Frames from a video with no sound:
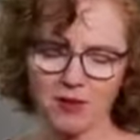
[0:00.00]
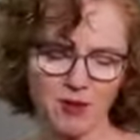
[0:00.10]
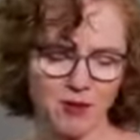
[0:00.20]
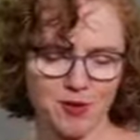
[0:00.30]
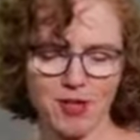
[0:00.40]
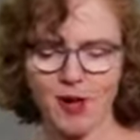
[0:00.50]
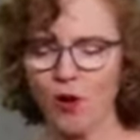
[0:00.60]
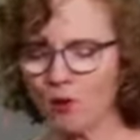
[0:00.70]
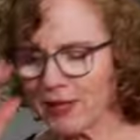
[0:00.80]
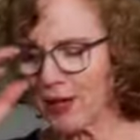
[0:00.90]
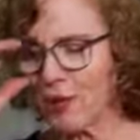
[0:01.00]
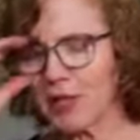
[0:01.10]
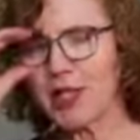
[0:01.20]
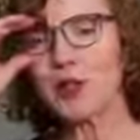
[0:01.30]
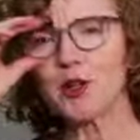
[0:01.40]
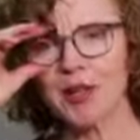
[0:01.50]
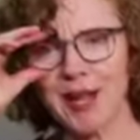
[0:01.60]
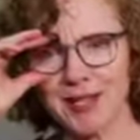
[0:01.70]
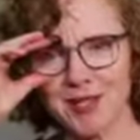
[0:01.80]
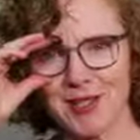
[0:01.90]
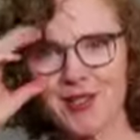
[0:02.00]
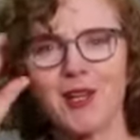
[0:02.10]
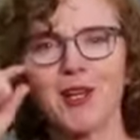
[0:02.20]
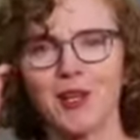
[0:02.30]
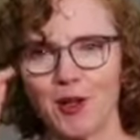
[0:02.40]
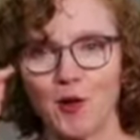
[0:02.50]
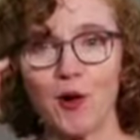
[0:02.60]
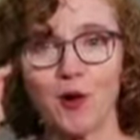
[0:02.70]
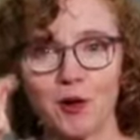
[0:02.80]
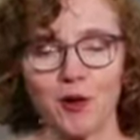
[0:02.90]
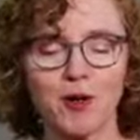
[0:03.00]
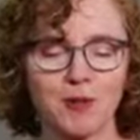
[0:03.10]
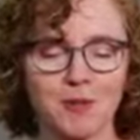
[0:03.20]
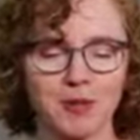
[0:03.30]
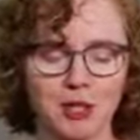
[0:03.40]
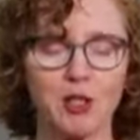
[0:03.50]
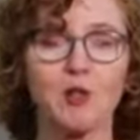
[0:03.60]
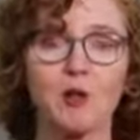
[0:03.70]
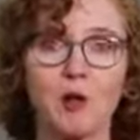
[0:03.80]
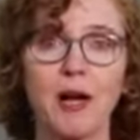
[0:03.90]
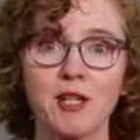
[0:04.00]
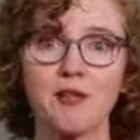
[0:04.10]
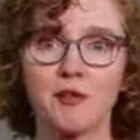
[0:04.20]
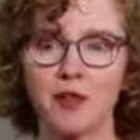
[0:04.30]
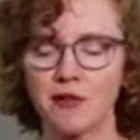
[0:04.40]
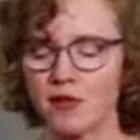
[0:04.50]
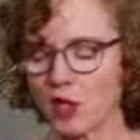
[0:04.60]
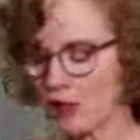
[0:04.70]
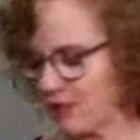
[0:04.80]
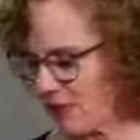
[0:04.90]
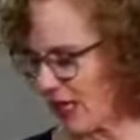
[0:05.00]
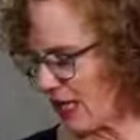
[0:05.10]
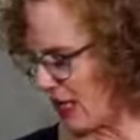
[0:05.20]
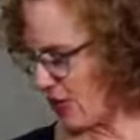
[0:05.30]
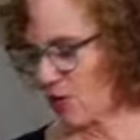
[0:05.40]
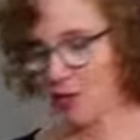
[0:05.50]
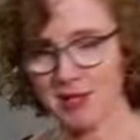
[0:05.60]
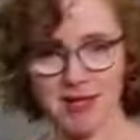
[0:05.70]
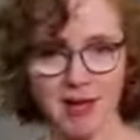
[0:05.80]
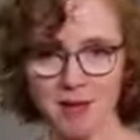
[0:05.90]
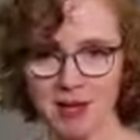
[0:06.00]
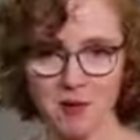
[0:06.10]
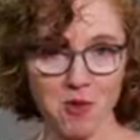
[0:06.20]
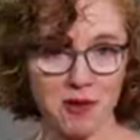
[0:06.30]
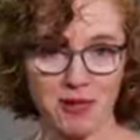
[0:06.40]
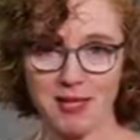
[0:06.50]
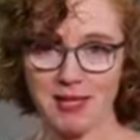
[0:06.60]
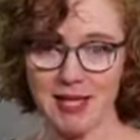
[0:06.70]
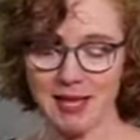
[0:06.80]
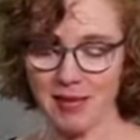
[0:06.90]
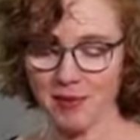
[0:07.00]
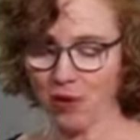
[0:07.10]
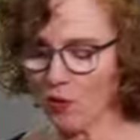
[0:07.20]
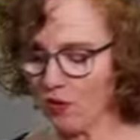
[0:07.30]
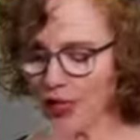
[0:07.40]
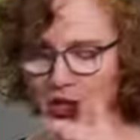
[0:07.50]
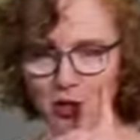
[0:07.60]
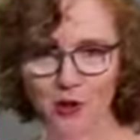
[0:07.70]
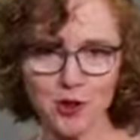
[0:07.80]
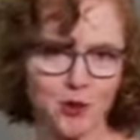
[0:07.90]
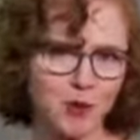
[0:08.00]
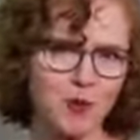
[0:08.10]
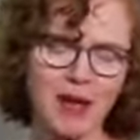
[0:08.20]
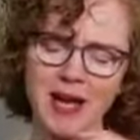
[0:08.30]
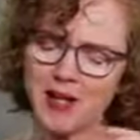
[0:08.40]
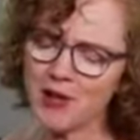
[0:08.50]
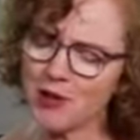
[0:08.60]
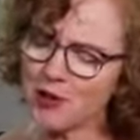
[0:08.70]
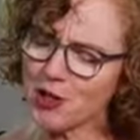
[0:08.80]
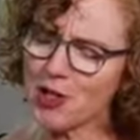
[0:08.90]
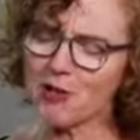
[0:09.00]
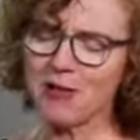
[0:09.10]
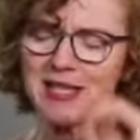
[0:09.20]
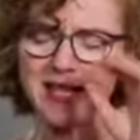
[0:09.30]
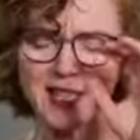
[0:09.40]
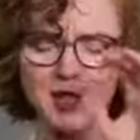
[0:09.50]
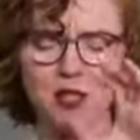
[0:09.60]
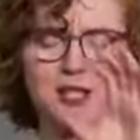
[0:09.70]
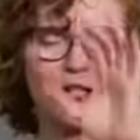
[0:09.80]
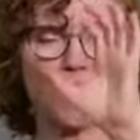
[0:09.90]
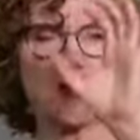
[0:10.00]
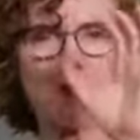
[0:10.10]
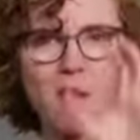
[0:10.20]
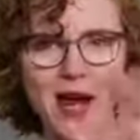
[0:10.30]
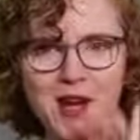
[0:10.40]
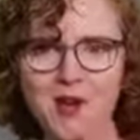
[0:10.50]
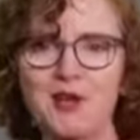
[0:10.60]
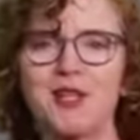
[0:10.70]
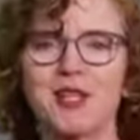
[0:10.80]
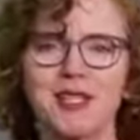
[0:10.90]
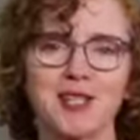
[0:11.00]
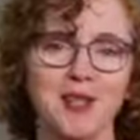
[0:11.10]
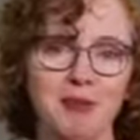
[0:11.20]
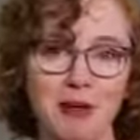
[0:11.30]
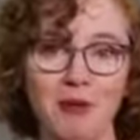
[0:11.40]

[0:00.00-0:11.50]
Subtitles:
There's only your glasses, are correct for your vision. So same thing with a setup. Only your shoulder pad and your chin rest adjusted the way you adjust it is going to